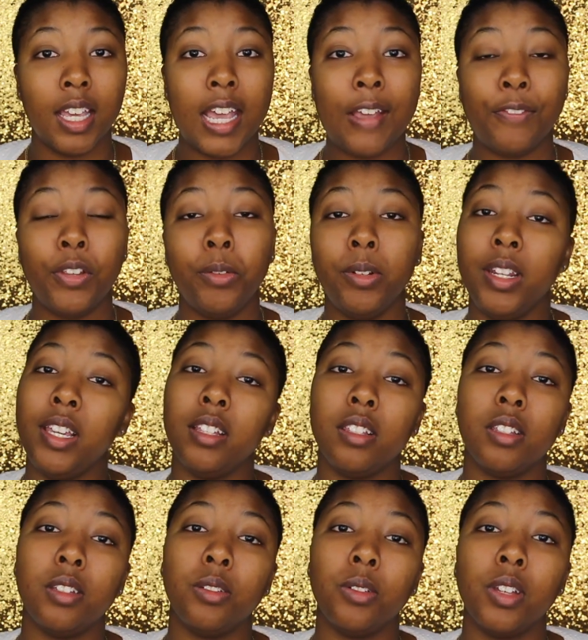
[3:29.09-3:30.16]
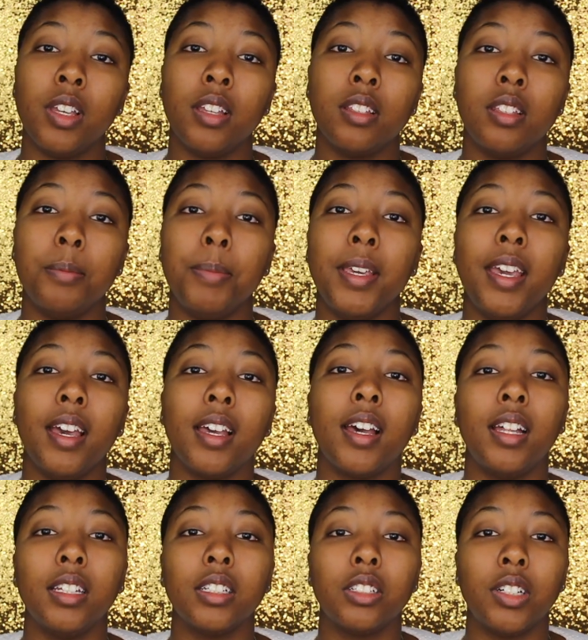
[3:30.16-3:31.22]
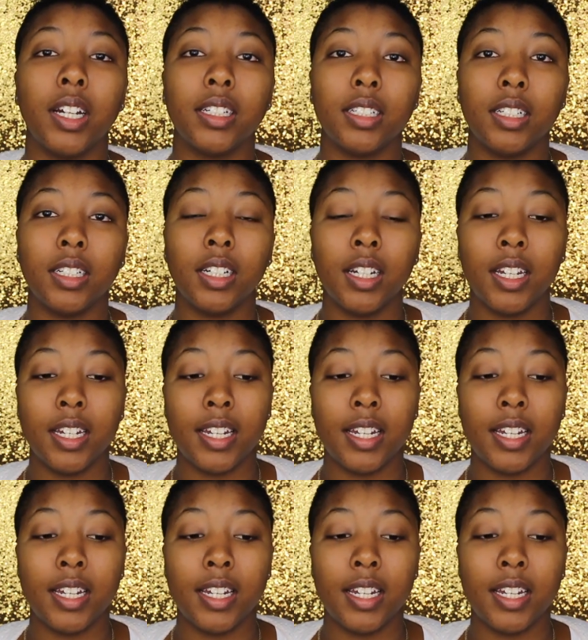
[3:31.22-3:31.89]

if you need to be a color corrector.